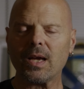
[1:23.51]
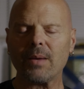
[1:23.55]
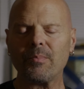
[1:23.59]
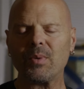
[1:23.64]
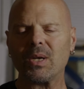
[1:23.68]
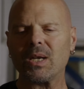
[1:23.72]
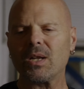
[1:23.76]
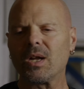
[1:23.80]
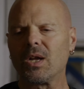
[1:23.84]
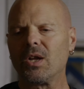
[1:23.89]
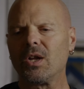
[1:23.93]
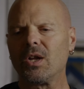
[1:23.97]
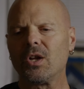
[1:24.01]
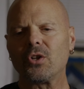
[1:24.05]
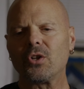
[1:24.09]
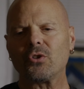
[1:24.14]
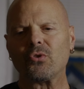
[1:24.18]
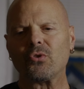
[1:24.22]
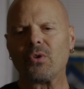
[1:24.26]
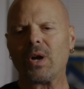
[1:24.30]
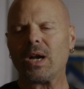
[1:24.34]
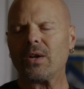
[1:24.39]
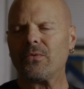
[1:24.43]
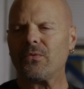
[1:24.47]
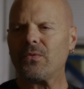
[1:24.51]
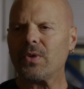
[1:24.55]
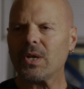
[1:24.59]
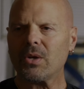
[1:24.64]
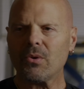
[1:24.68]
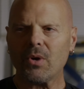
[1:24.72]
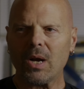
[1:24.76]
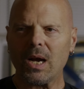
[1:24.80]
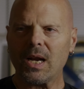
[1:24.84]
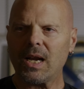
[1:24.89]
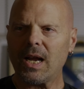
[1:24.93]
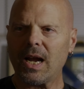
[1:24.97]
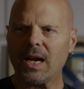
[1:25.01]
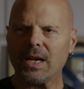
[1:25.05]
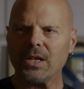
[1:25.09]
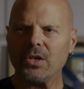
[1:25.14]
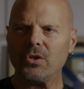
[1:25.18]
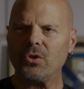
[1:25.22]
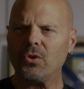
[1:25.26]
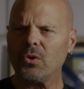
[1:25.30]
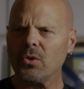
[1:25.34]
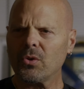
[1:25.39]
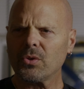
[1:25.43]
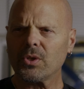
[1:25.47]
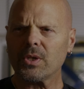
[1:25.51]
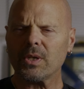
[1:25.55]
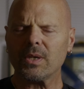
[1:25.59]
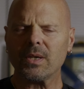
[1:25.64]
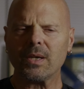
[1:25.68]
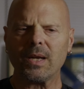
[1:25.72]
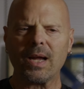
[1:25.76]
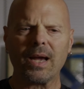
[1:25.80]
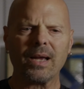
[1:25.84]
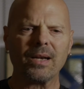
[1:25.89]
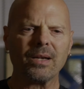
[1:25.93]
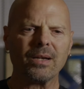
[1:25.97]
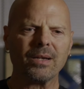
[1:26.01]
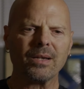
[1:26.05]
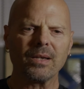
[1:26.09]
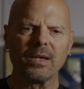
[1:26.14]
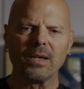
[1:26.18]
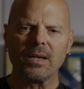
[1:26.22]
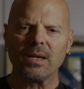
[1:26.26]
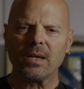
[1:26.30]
I've been trying to figure out how to use it, how to